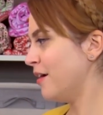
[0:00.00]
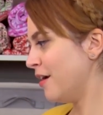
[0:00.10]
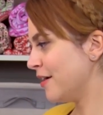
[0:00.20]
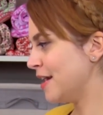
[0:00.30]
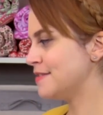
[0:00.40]

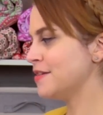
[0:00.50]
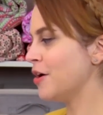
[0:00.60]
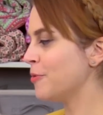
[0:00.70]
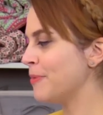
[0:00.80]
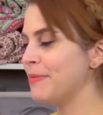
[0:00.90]
All right,
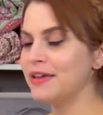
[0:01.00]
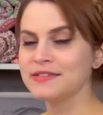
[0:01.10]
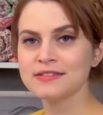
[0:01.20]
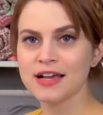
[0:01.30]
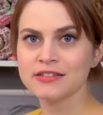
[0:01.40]
so my
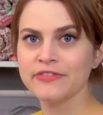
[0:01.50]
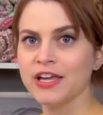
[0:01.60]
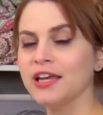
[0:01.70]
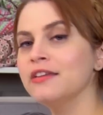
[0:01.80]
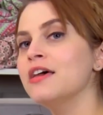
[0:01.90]
baste is
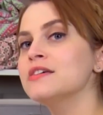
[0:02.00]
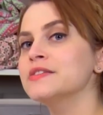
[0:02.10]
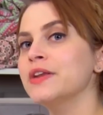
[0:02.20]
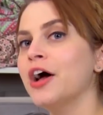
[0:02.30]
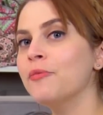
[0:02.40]
activated.
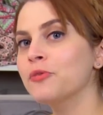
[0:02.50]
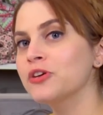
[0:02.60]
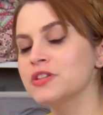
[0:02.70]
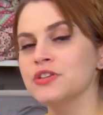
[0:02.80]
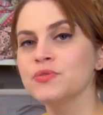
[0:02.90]
So now I'm
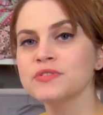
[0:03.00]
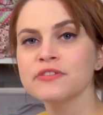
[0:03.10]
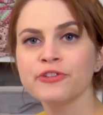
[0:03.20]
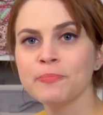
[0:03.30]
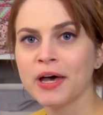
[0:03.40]
going to use
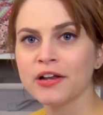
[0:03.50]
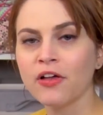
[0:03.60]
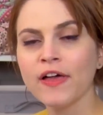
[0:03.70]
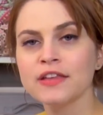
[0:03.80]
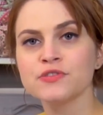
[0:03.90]
the foot
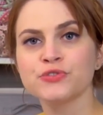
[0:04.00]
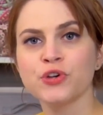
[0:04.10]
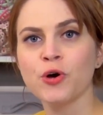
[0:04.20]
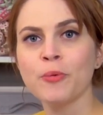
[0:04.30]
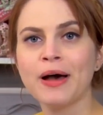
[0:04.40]
pedal and
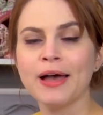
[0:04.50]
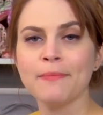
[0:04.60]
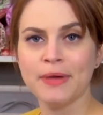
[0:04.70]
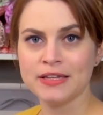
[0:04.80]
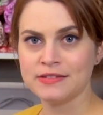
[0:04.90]
sew
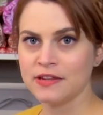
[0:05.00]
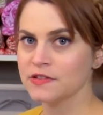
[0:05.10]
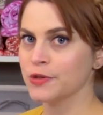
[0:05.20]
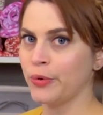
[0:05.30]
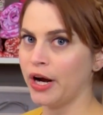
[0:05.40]
my
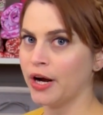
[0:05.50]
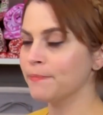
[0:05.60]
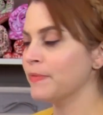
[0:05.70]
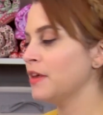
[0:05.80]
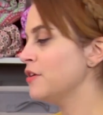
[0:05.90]
basting square.